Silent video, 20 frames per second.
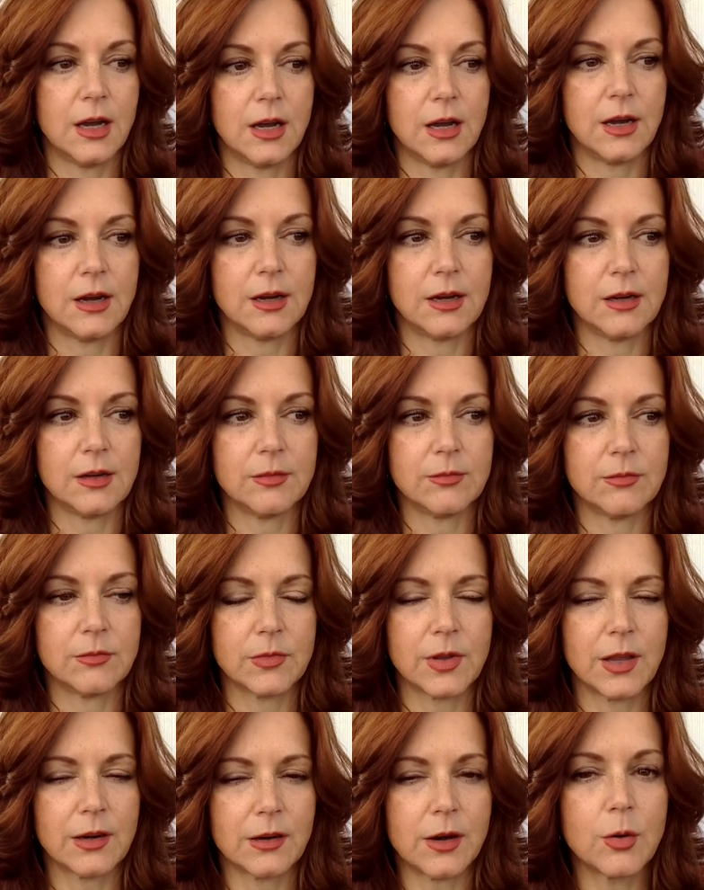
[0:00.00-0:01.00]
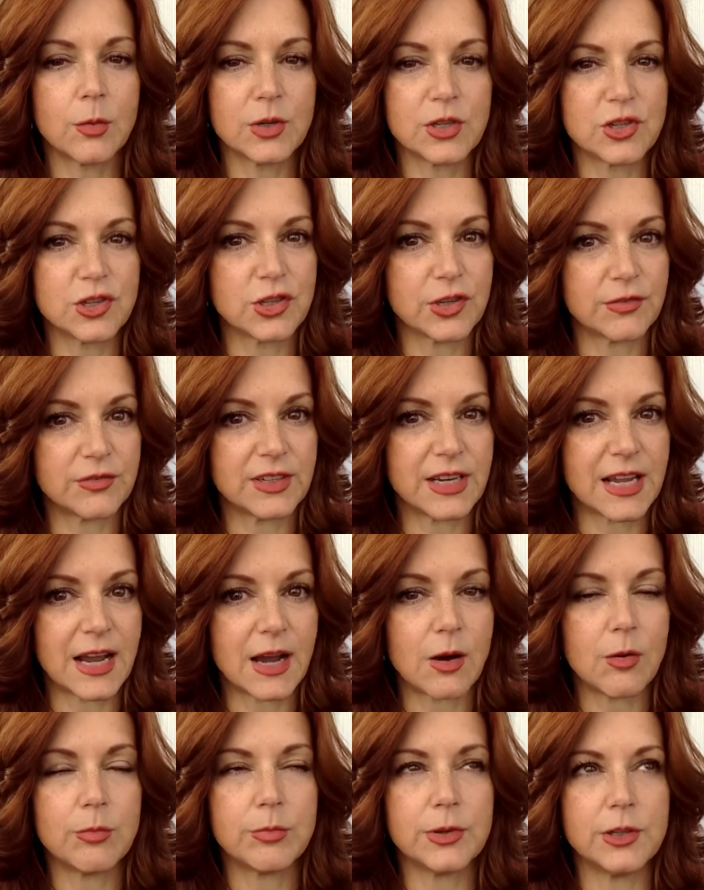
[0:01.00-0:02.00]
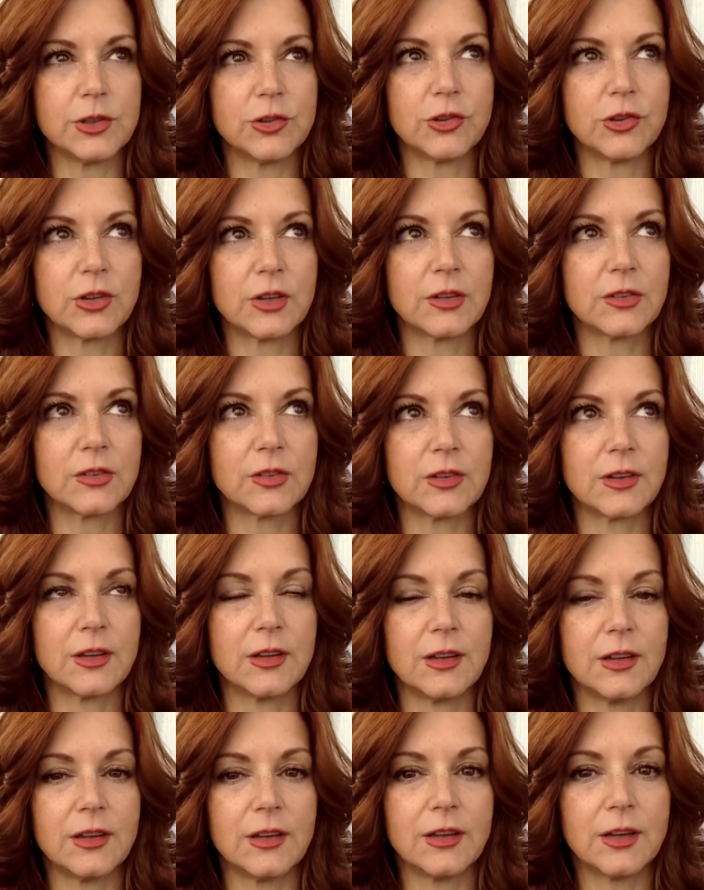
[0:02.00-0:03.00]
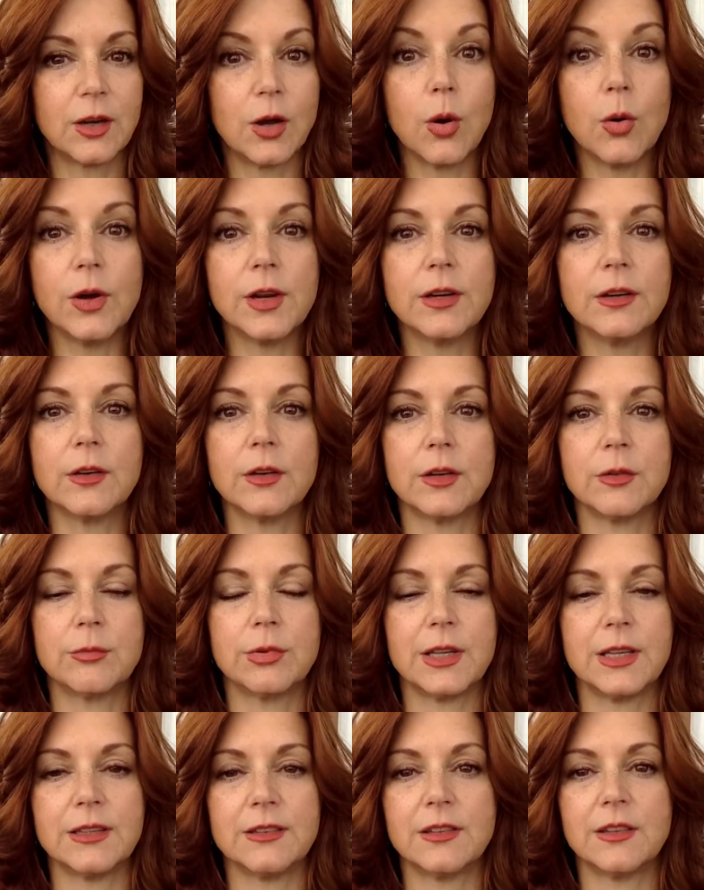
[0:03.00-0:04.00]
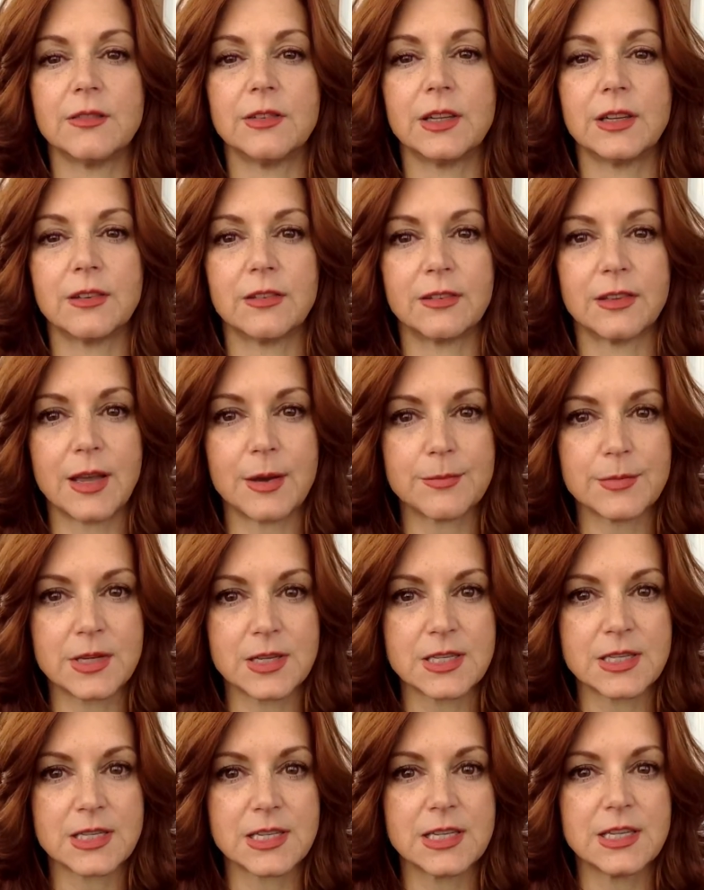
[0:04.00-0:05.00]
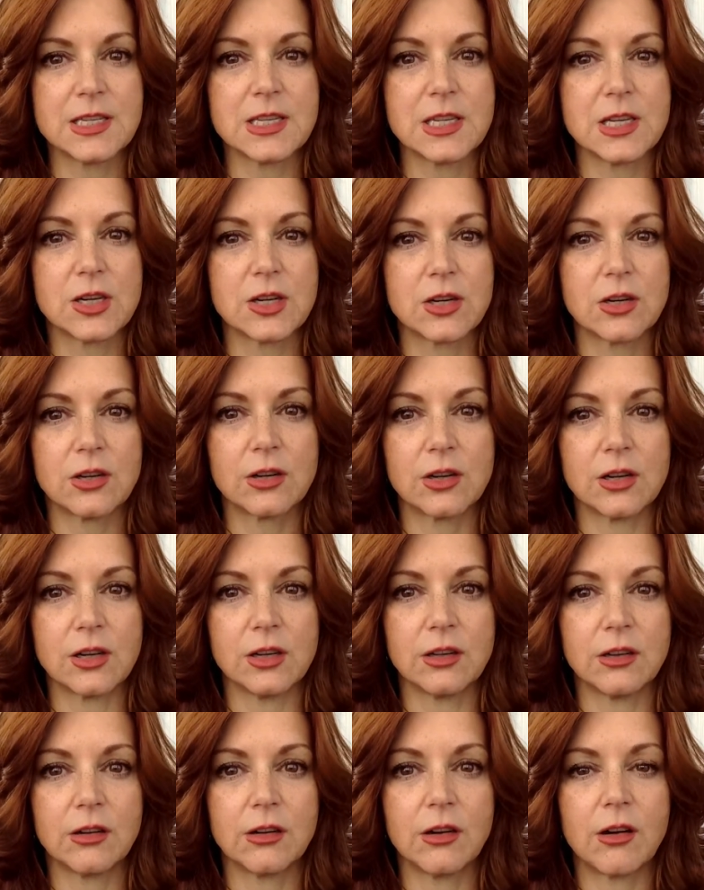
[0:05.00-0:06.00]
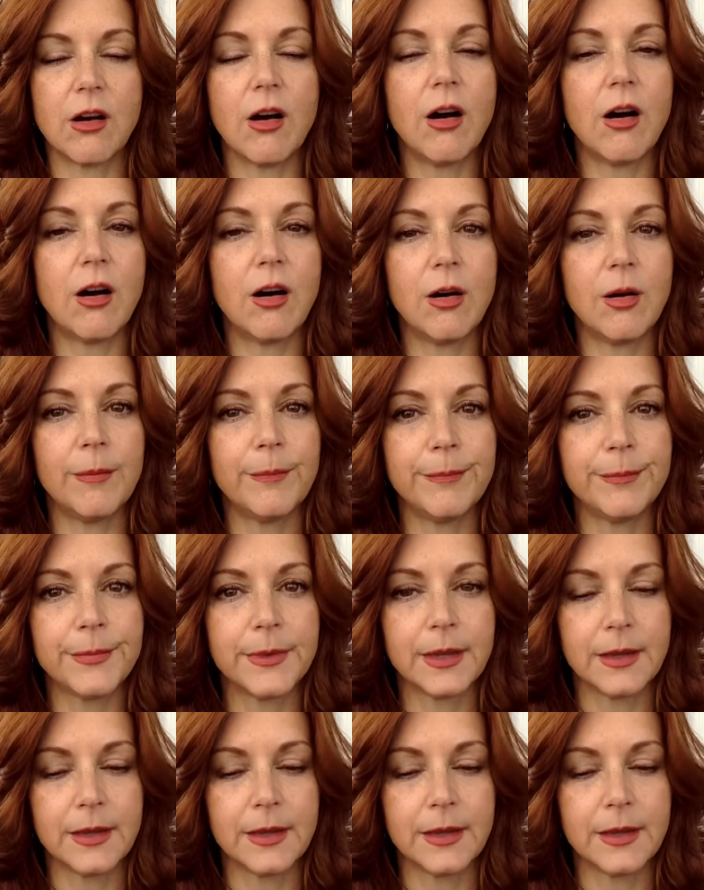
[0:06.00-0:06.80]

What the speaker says: Not always shift out, but just go into a place of acceptance easier and calm.